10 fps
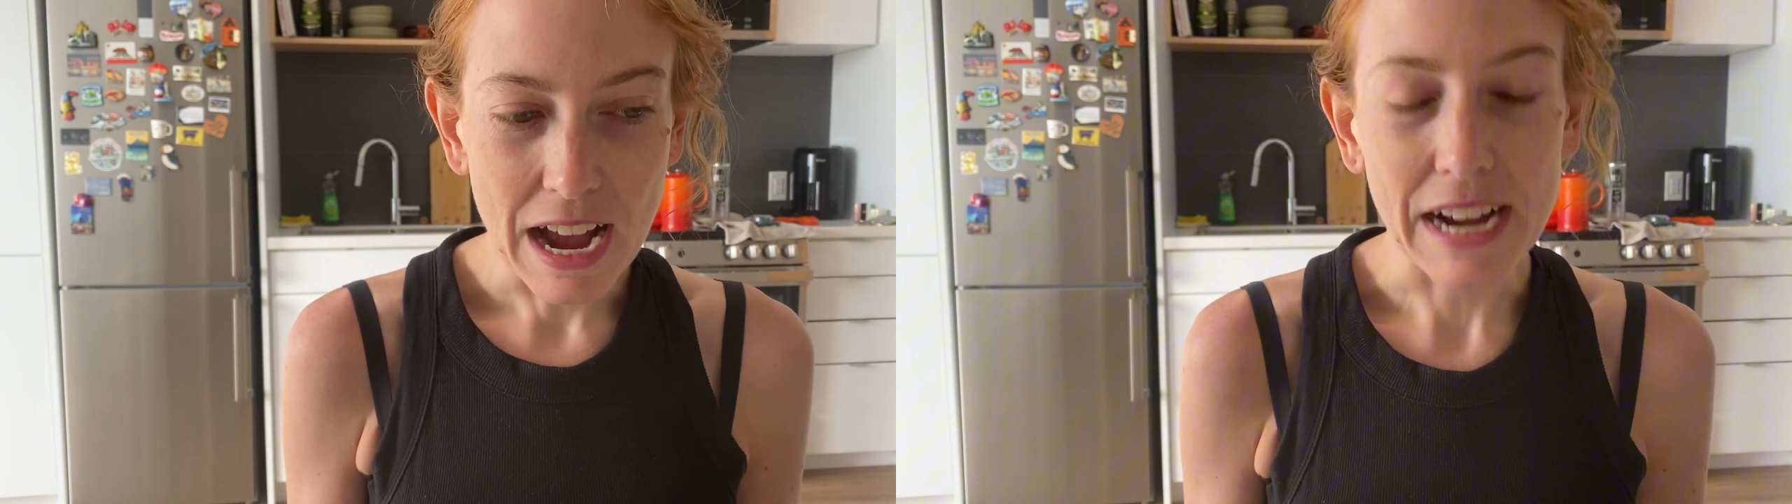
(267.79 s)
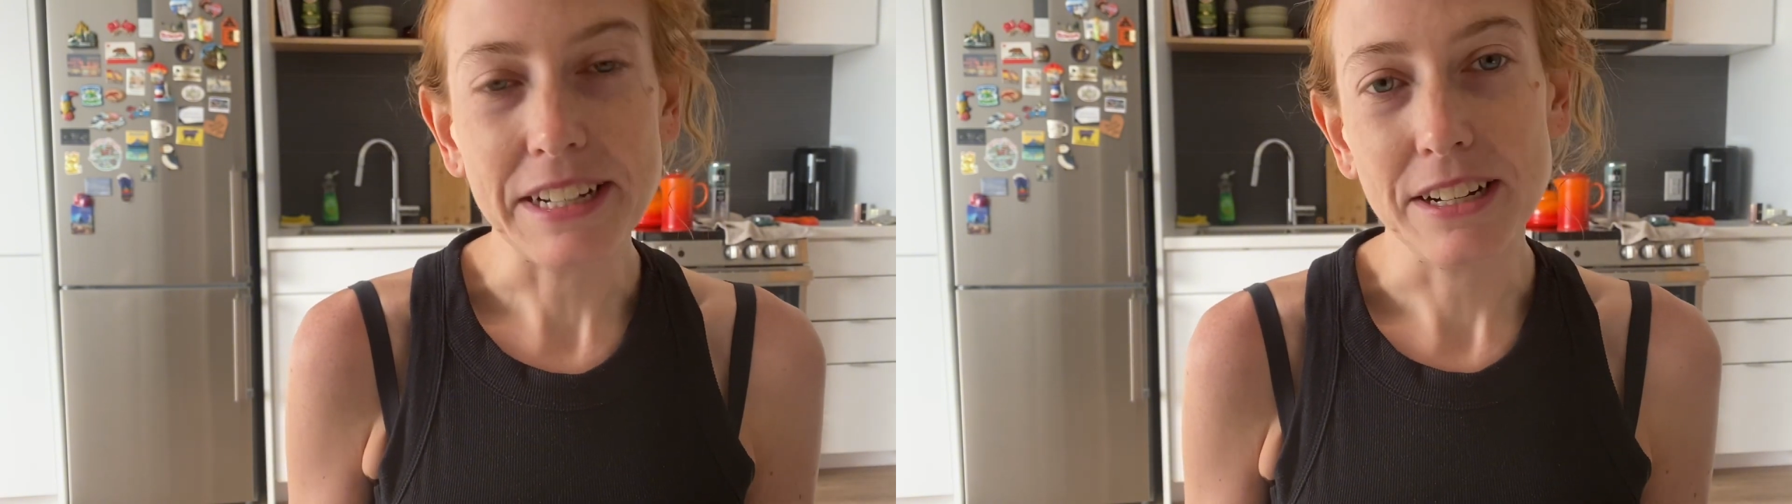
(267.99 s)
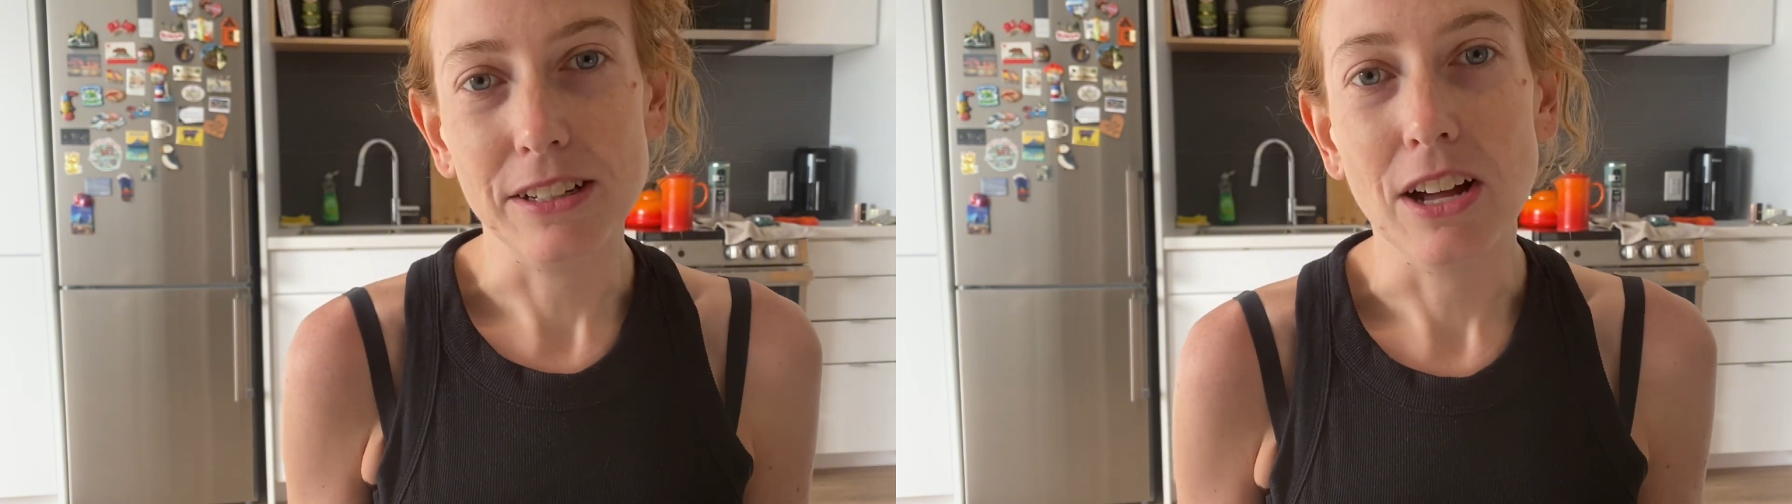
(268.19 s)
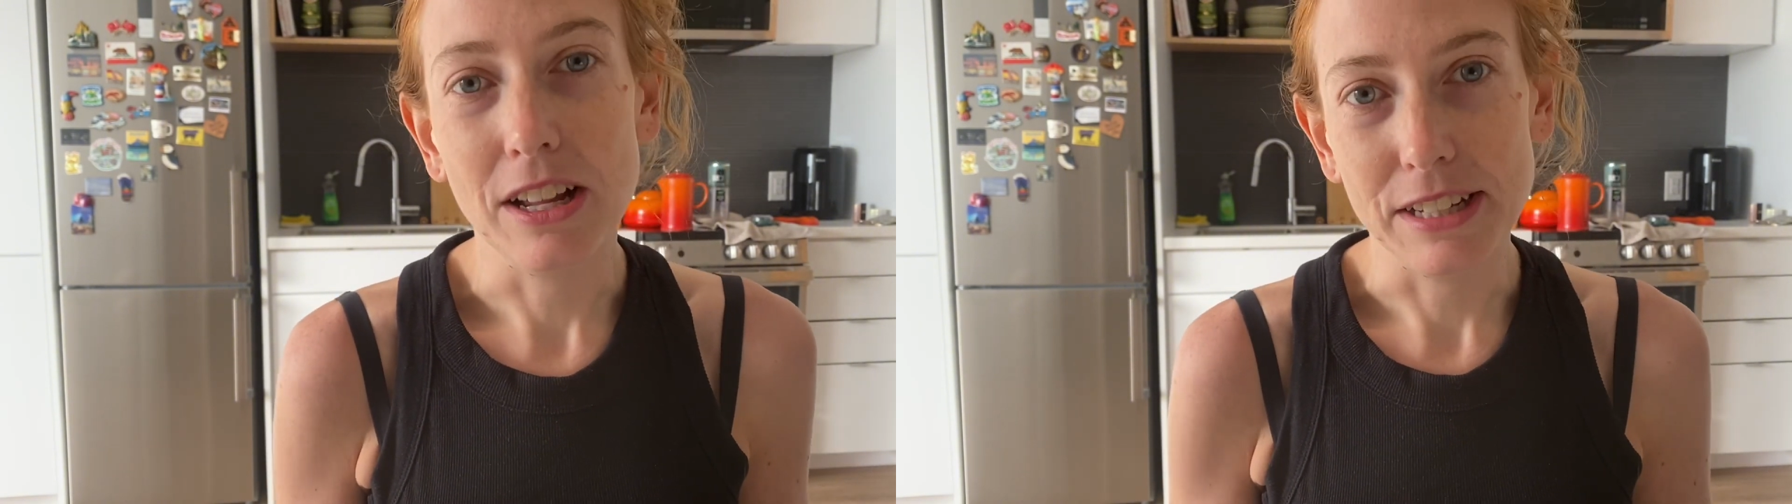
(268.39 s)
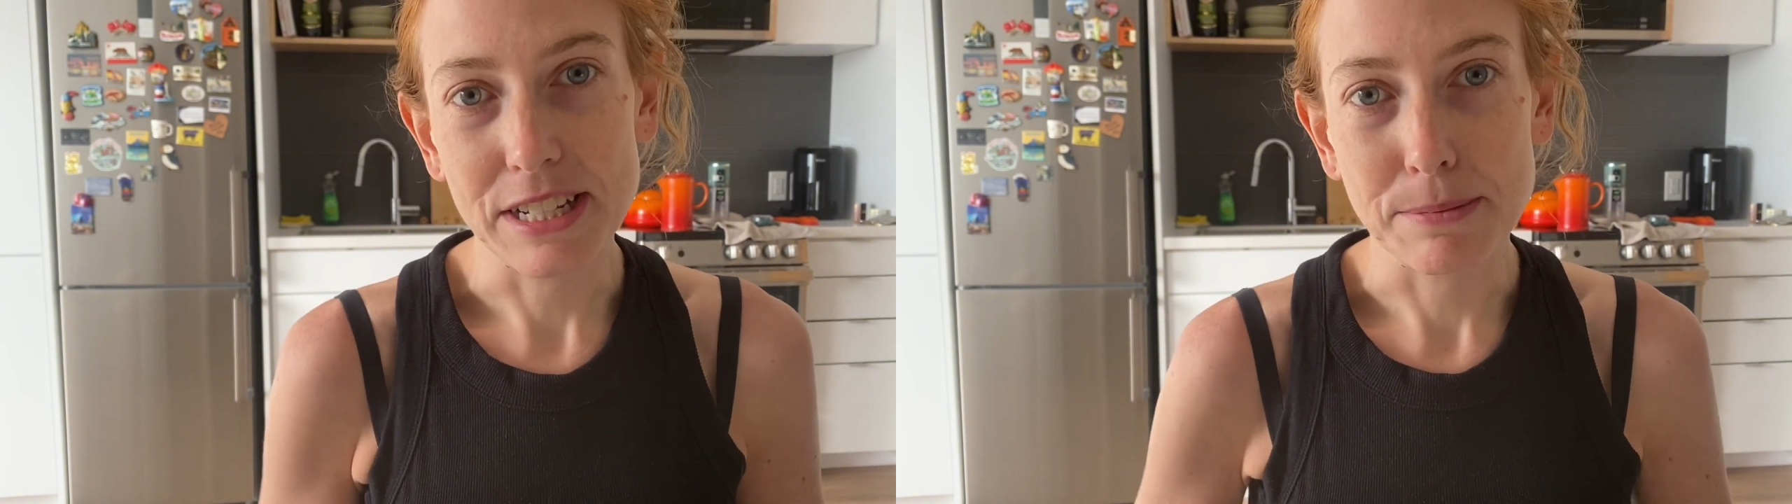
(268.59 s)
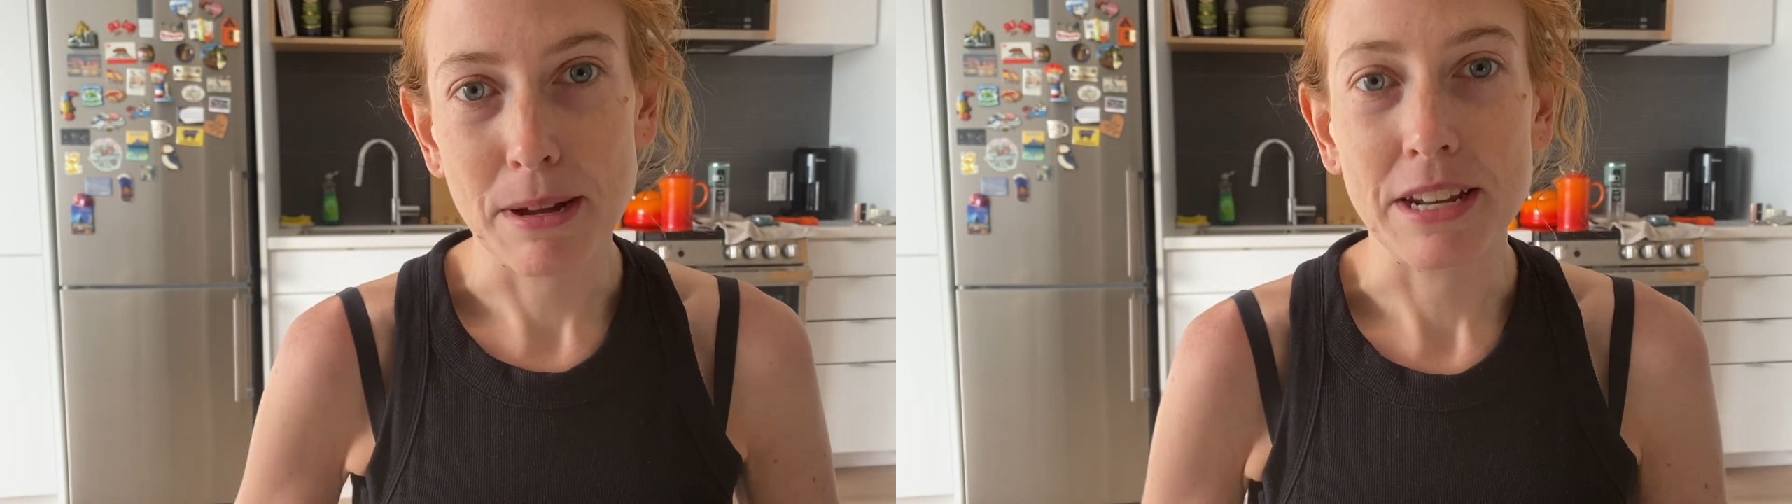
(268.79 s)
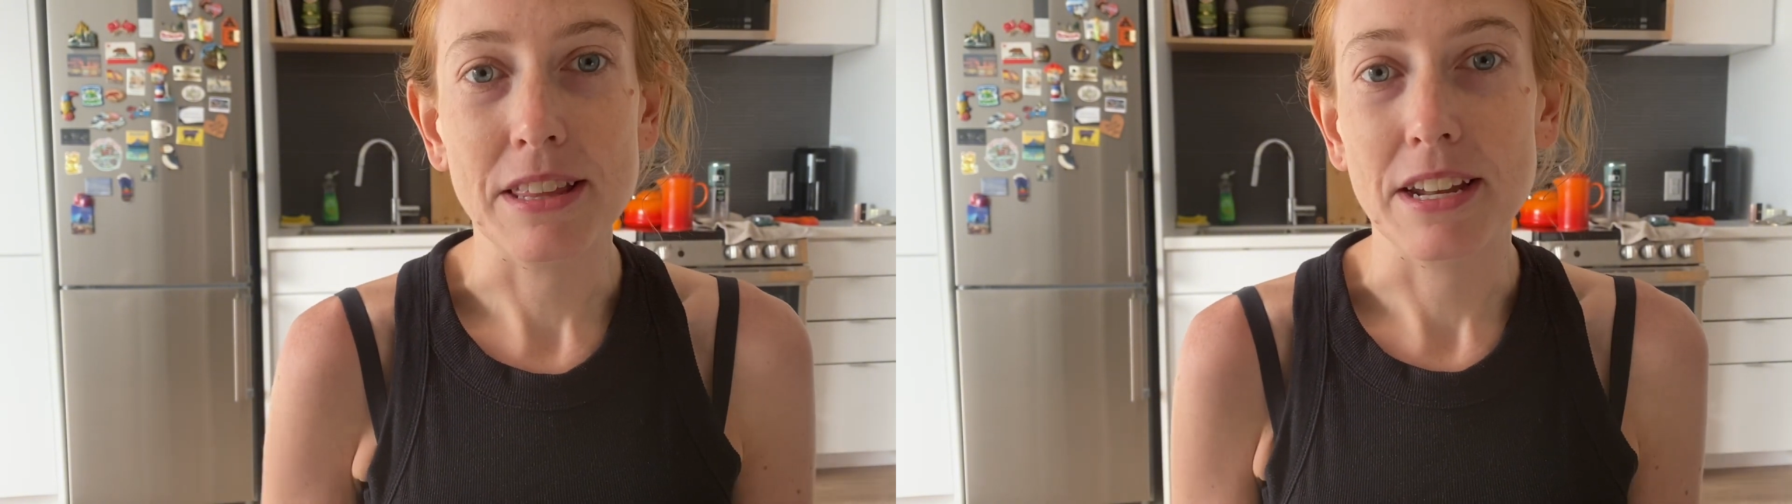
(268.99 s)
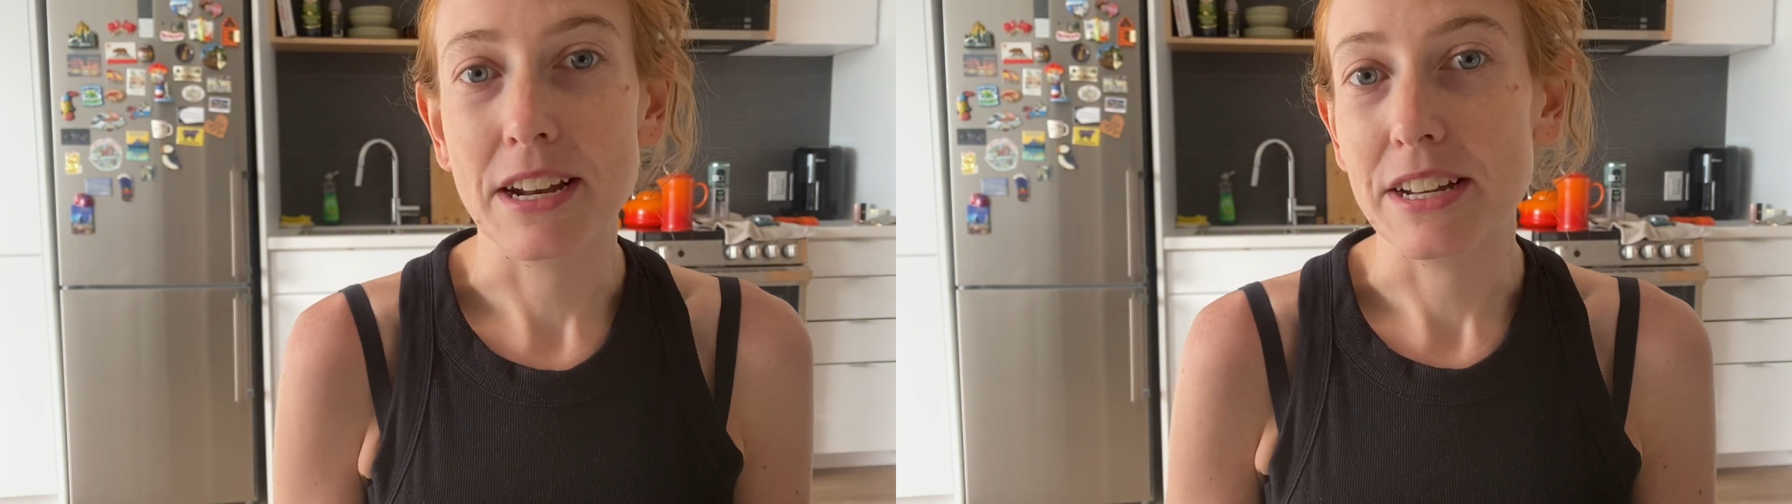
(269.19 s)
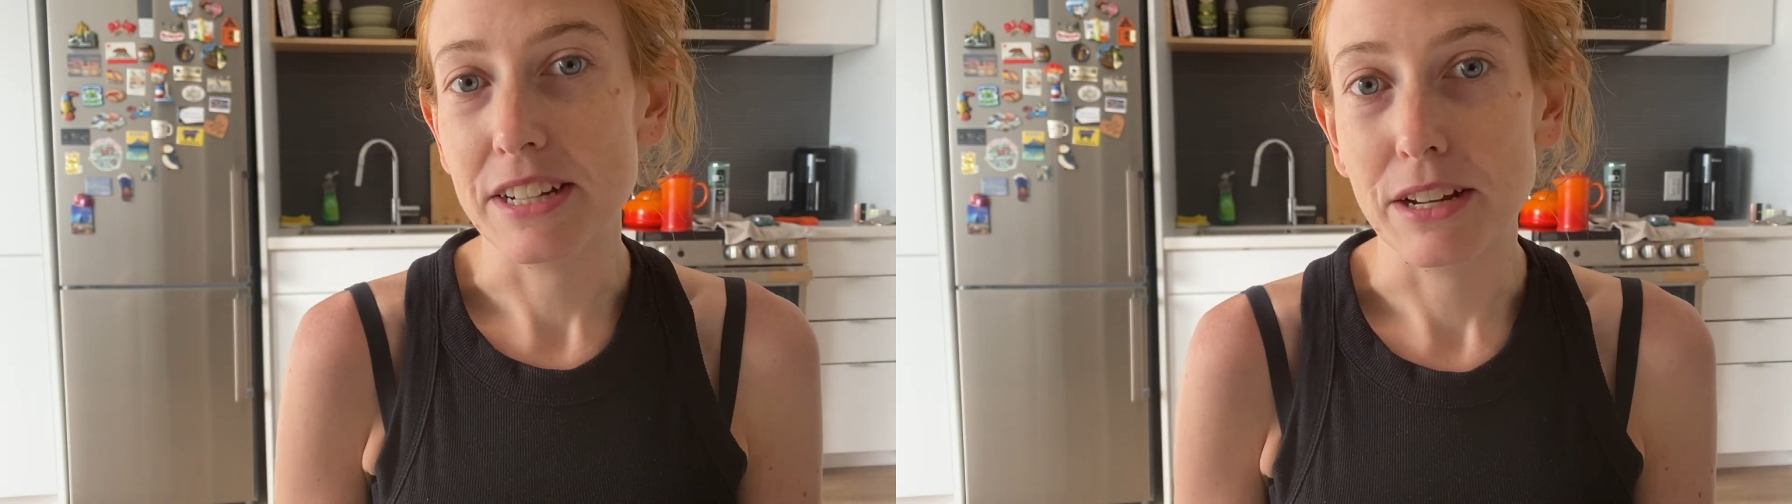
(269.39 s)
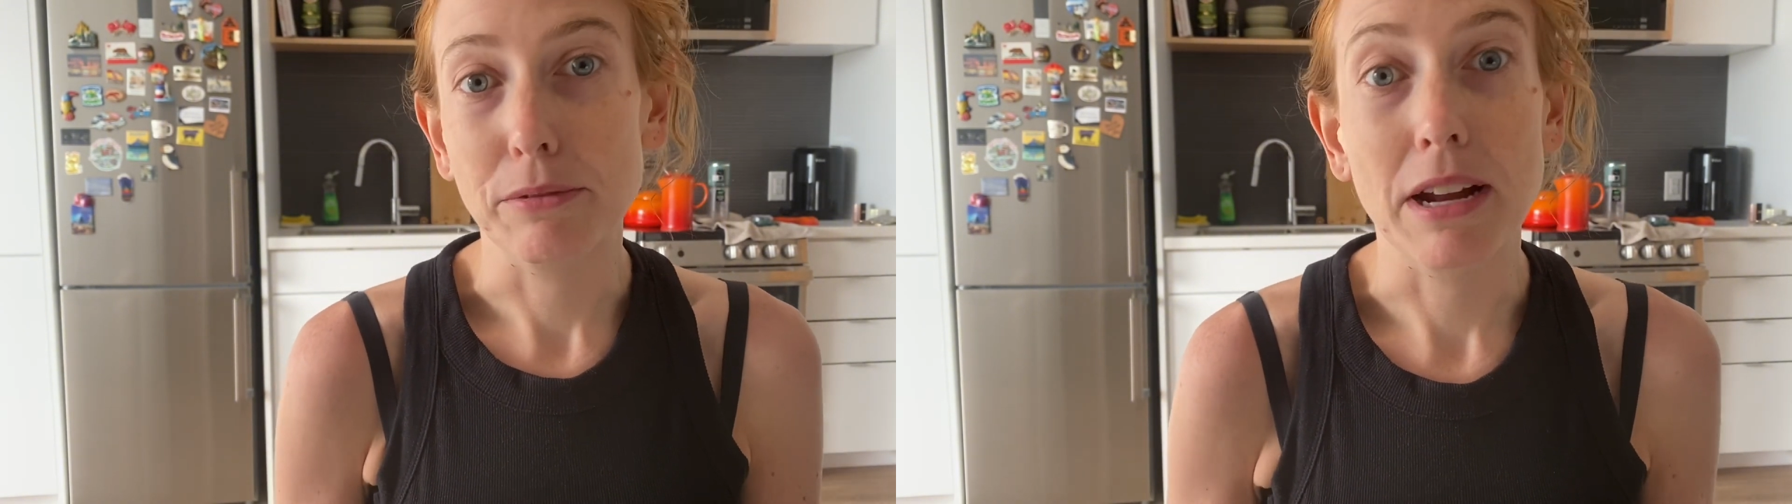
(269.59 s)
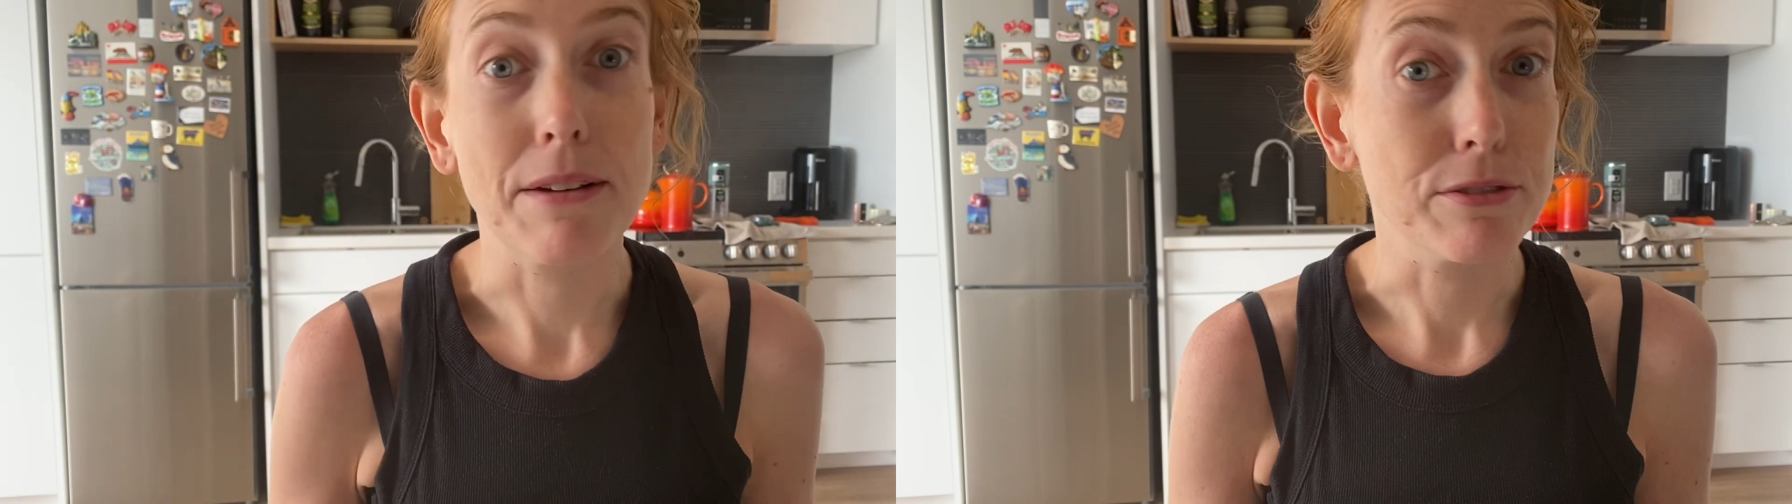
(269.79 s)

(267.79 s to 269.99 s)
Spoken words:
I need a lot less money than I did when I